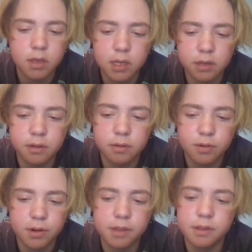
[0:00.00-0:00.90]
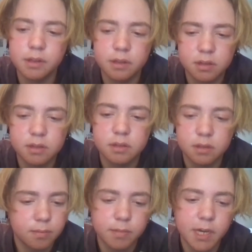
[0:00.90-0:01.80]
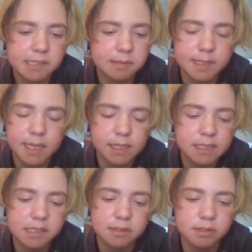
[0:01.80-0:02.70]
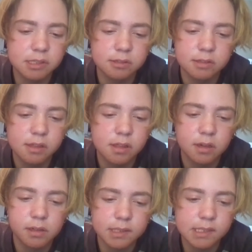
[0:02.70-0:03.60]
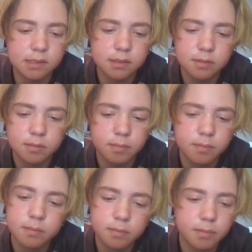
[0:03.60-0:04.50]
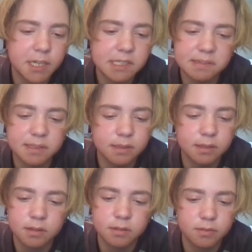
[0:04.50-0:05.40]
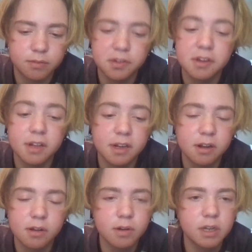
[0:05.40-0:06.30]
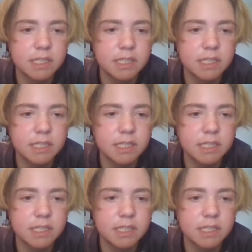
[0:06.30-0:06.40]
and it really makes me taste all sort of things, and it makes me feel like I'm going